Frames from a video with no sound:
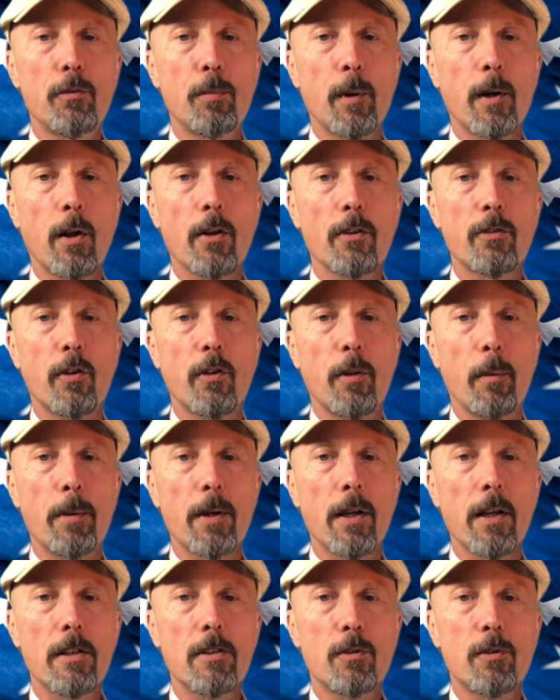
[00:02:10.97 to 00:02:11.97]
but also the
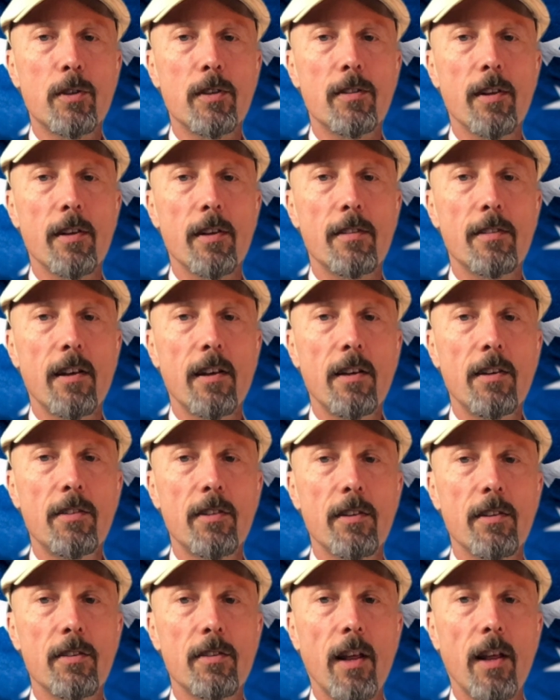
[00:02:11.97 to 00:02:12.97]
patrons and
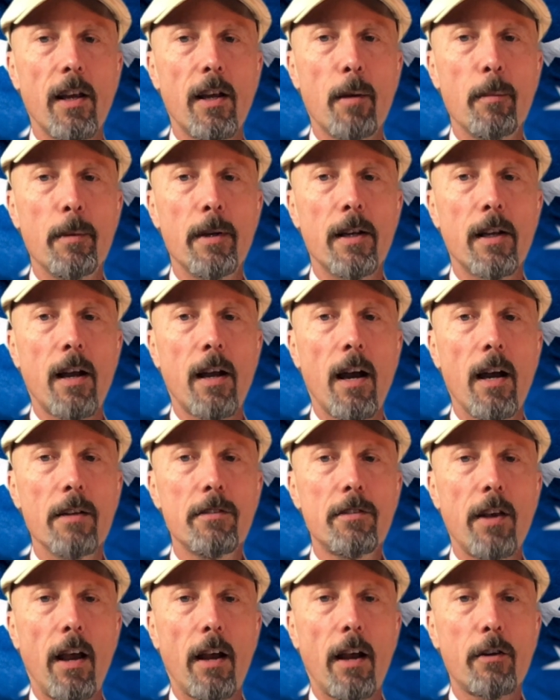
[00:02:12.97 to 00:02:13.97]
citizens they come into
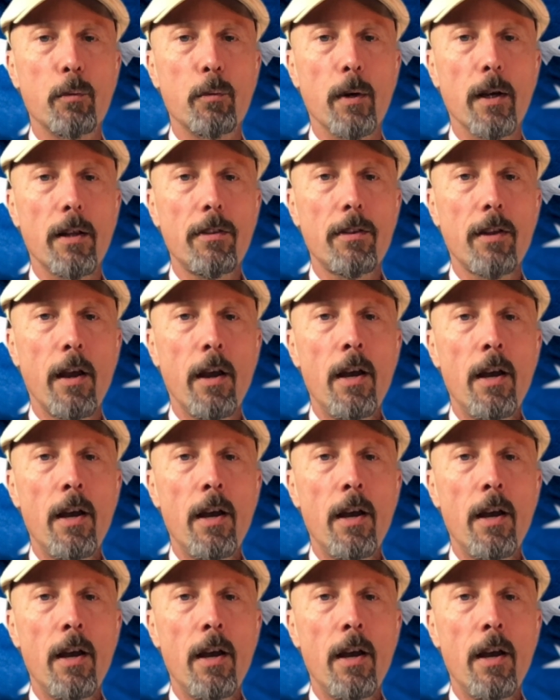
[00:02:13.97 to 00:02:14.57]
contact with,